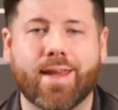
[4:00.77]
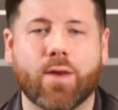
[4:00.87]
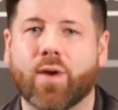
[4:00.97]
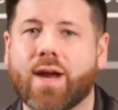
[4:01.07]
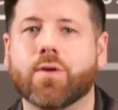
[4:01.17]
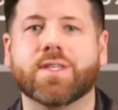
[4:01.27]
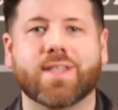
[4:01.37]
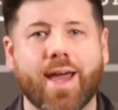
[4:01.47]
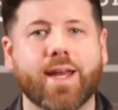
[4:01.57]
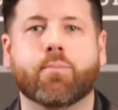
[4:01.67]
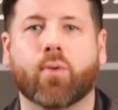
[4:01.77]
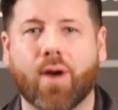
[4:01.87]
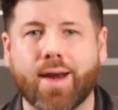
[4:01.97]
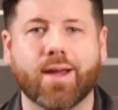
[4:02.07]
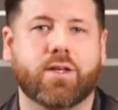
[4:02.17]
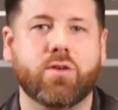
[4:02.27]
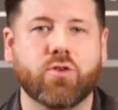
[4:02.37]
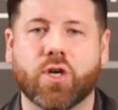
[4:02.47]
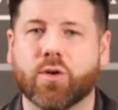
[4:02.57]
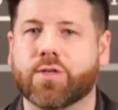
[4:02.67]
in whatever siding product you
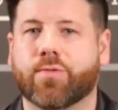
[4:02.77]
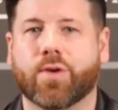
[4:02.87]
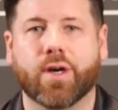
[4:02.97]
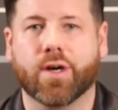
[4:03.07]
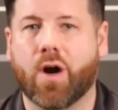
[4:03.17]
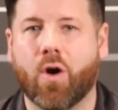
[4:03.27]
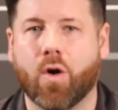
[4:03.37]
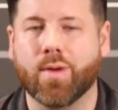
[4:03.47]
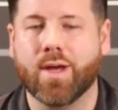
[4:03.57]
chose for your home.